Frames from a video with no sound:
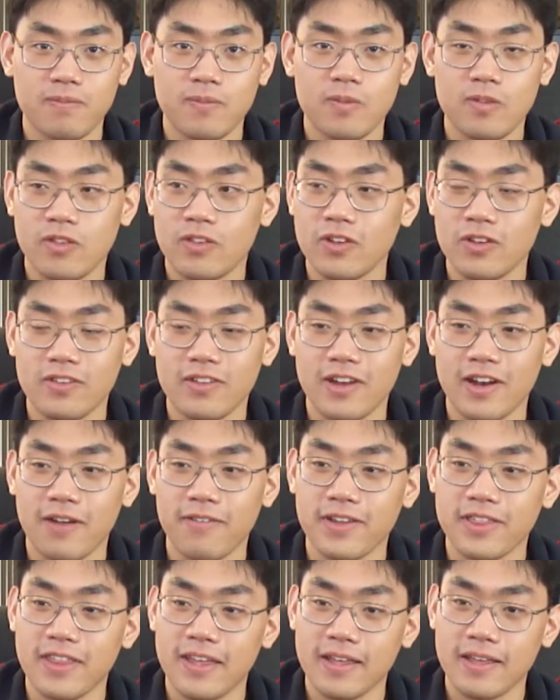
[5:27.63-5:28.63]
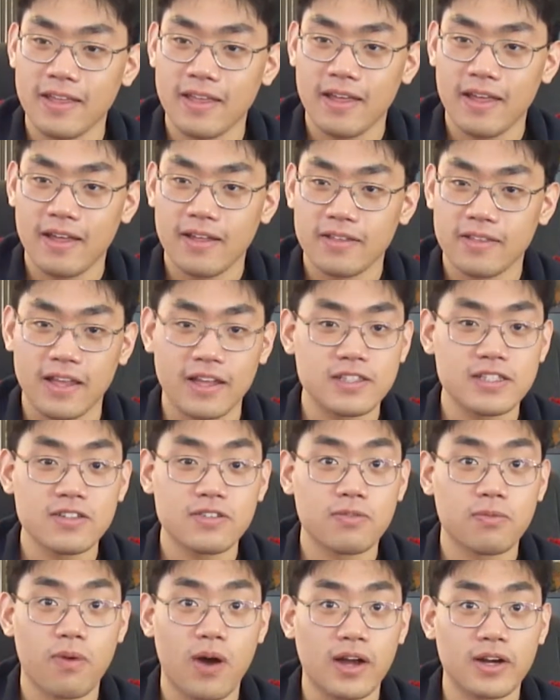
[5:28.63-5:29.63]
suits and everything. They
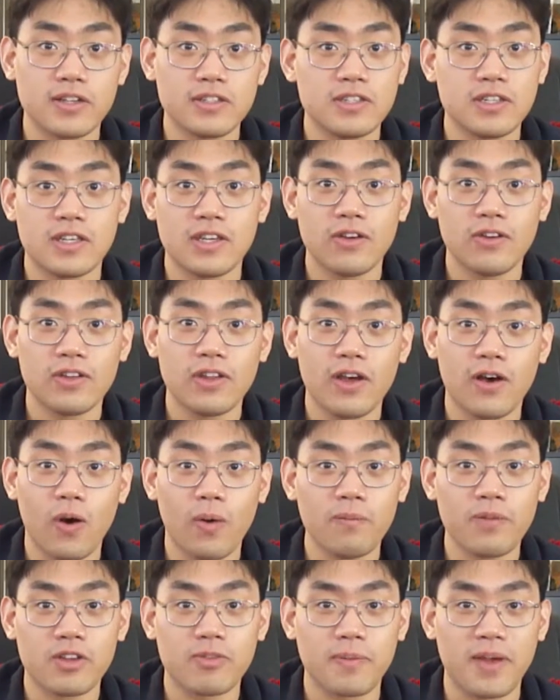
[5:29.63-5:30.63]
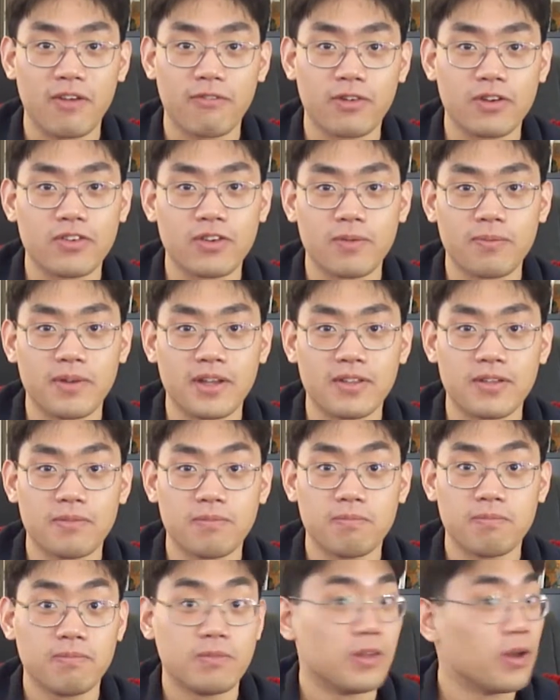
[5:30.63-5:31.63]
just wanted to kill the homeless man for some reason.
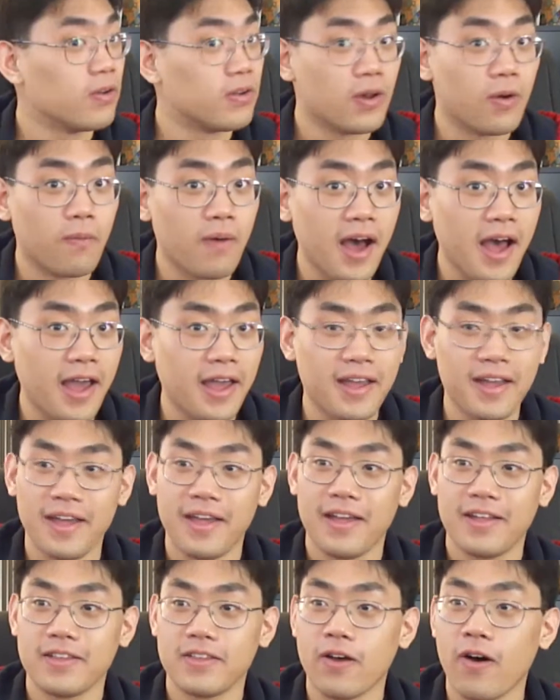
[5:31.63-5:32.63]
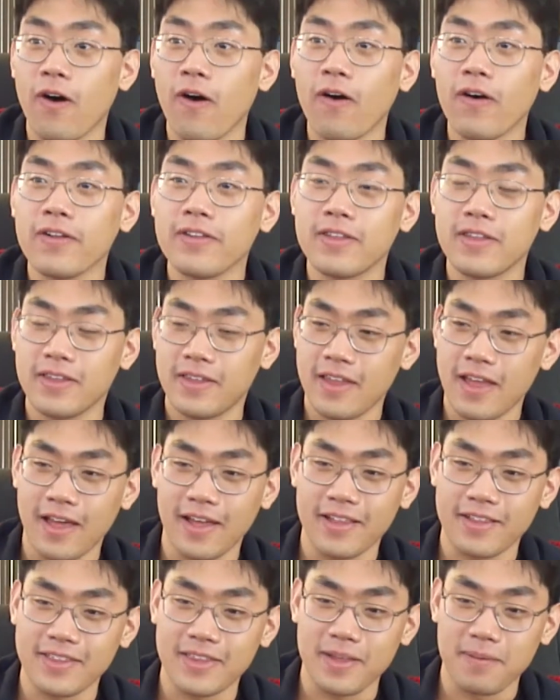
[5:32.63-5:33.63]
Don't know why.
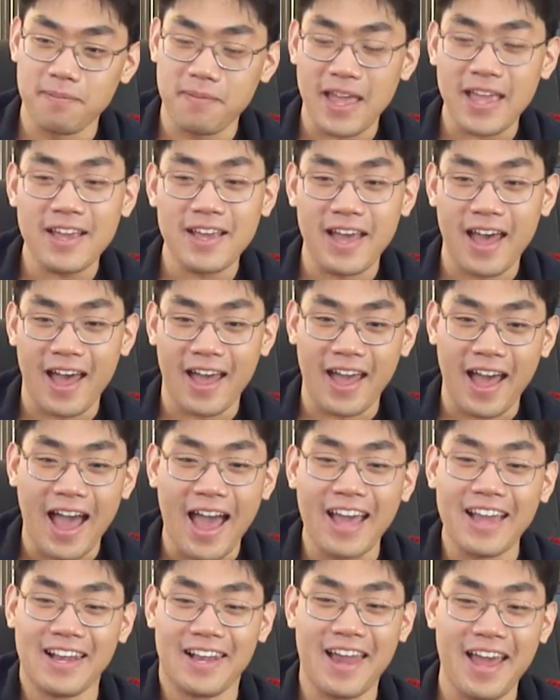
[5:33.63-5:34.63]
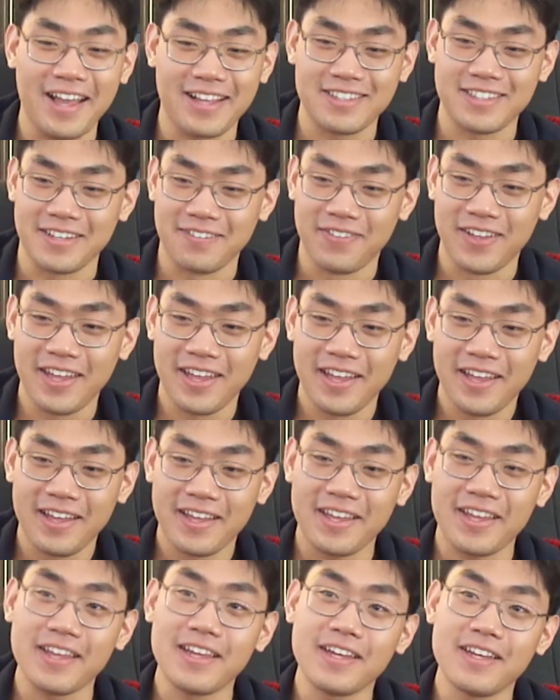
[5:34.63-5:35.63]
The main guy, I liked him.
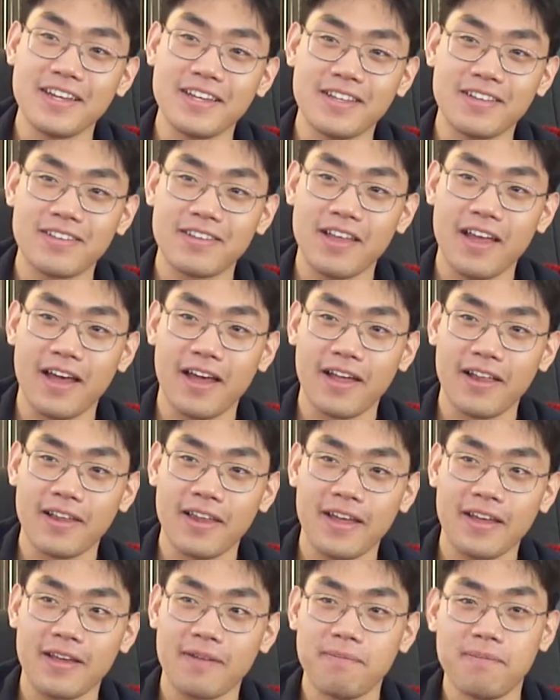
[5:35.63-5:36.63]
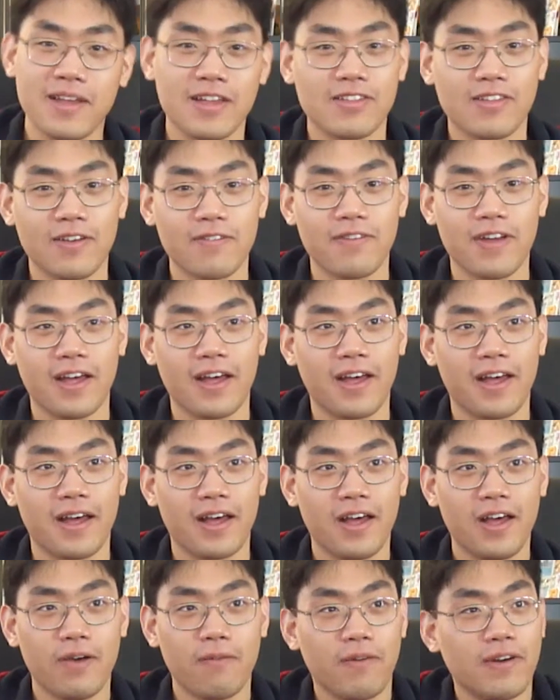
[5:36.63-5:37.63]
He's like a mix of
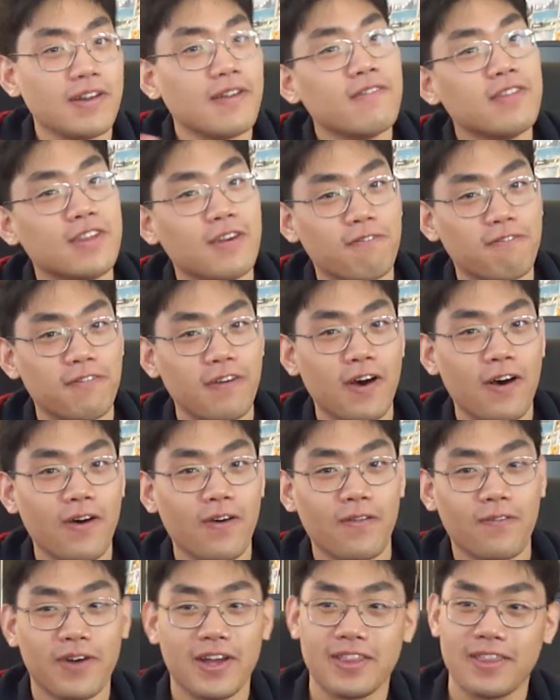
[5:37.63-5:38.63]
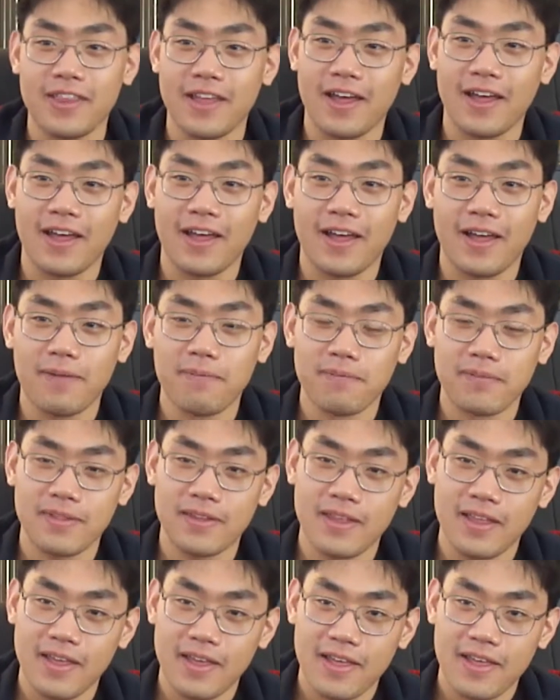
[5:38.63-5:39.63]
Willem Dafoe with
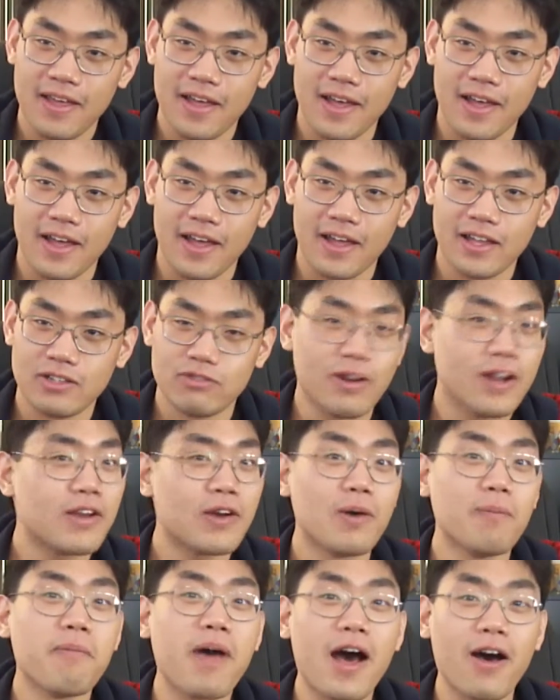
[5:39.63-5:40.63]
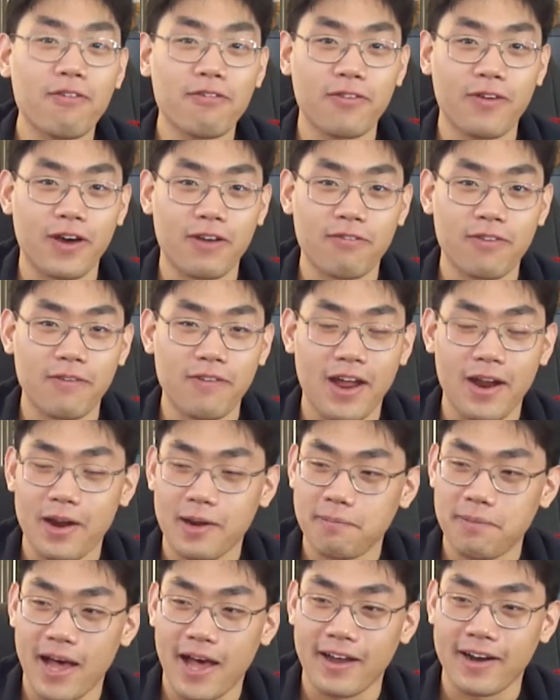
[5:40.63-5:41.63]
Draco Malfoy from
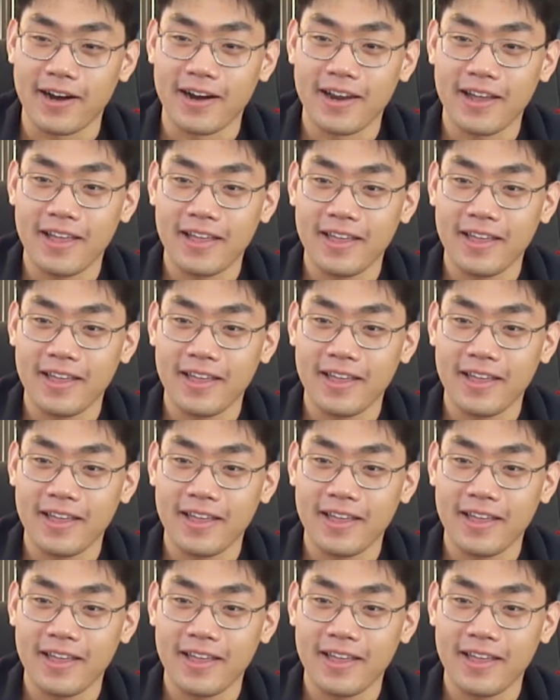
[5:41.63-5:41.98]
Harry Potter.